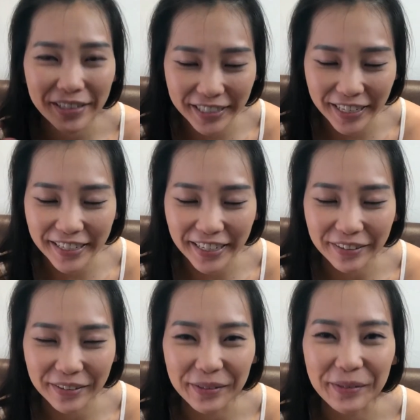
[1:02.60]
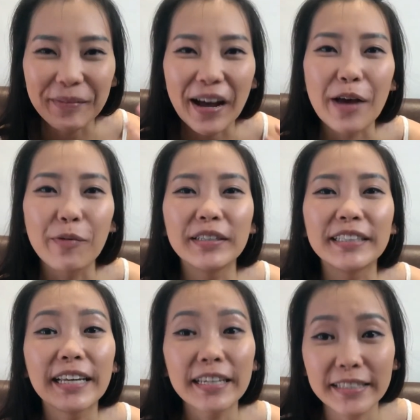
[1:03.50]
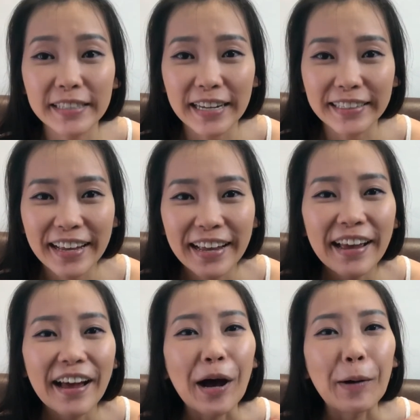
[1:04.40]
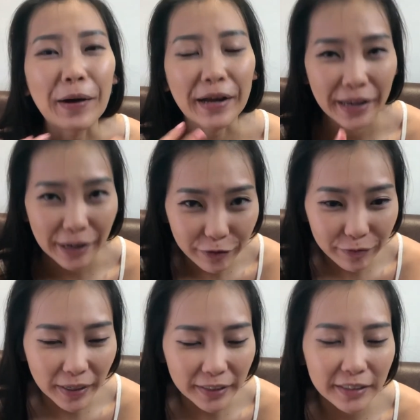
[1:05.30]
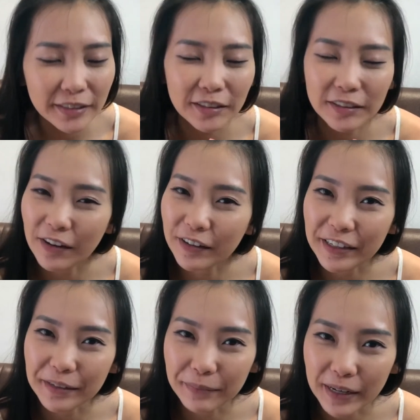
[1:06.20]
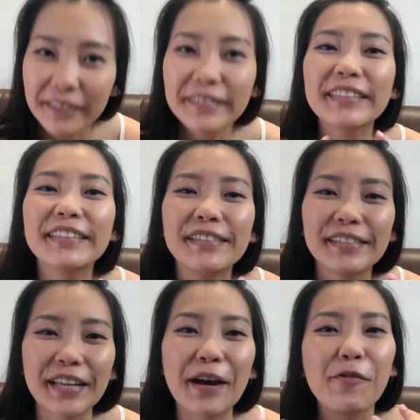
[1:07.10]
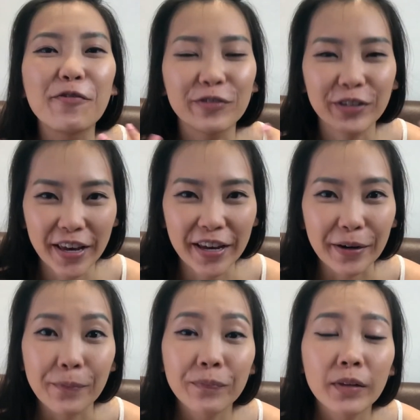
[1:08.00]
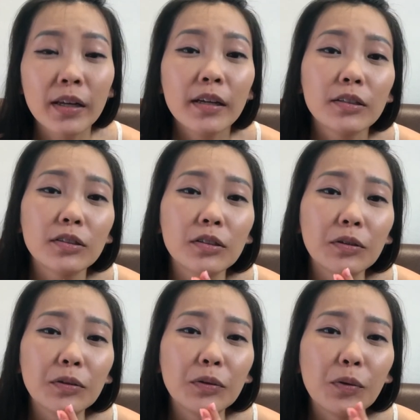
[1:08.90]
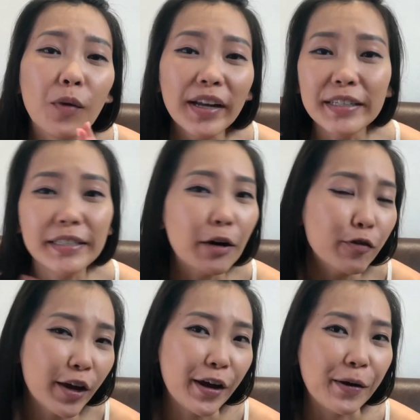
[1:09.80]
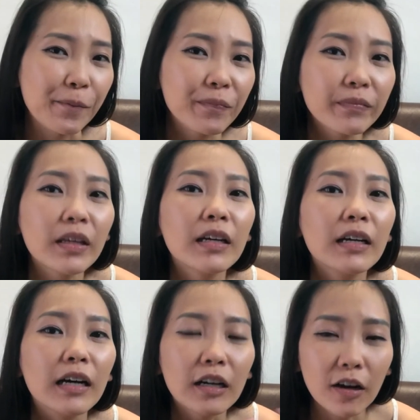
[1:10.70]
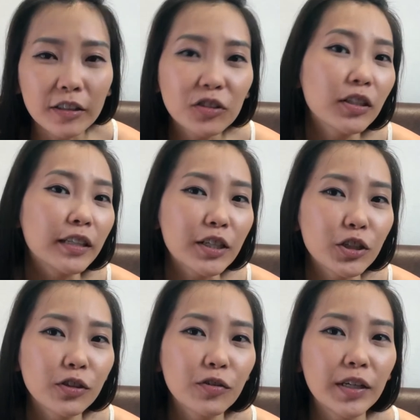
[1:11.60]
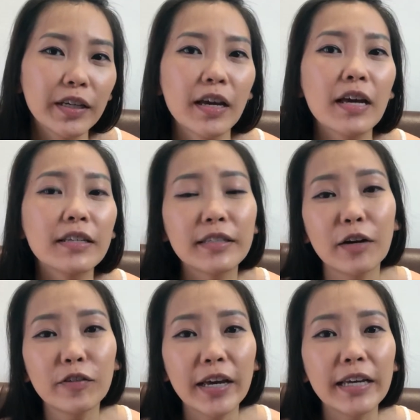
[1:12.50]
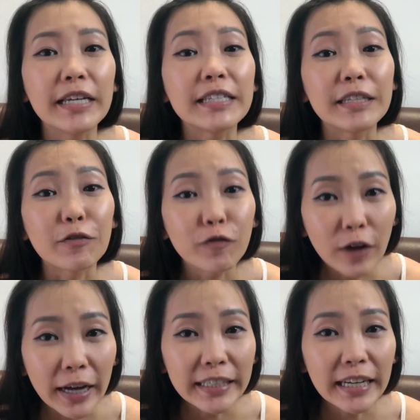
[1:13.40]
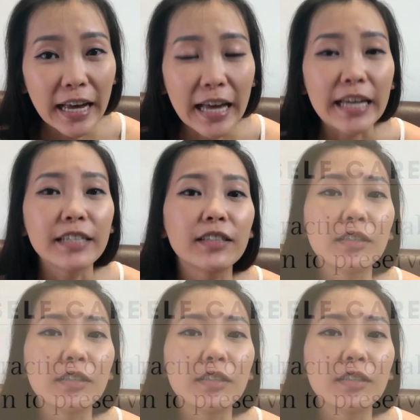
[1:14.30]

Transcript: staying at home, I want to kickstart our health month to talk about self care. So, what is self care? According to the dictionary, self care is defined as